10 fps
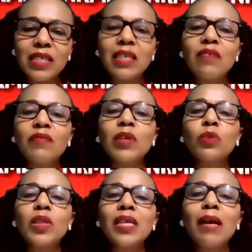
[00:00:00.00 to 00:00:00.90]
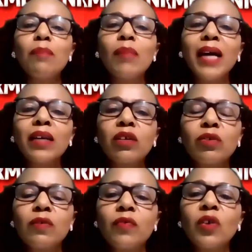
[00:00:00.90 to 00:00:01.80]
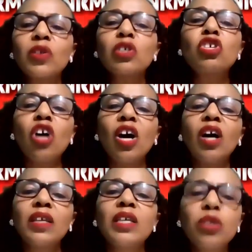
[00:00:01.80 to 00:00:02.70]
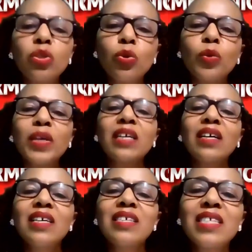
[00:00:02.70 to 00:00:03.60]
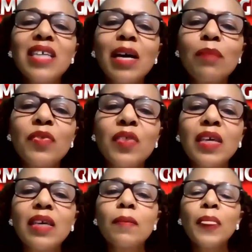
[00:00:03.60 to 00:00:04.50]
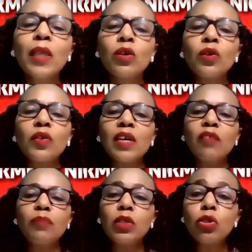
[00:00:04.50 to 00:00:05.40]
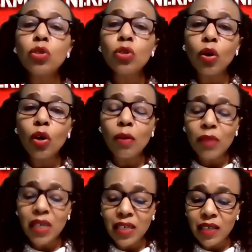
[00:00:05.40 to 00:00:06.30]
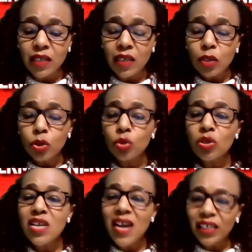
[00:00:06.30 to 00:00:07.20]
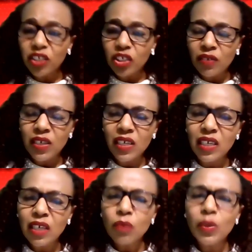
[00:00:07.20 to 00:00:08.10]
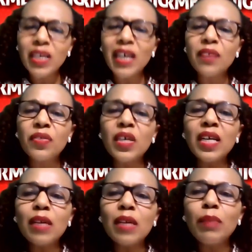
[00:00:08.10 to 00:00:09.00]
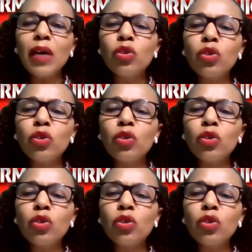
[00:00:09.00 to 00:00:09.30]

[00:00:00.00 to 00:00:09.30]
even with a microphone, God is doing something. You know, they've been so committed to nurturing. When I think about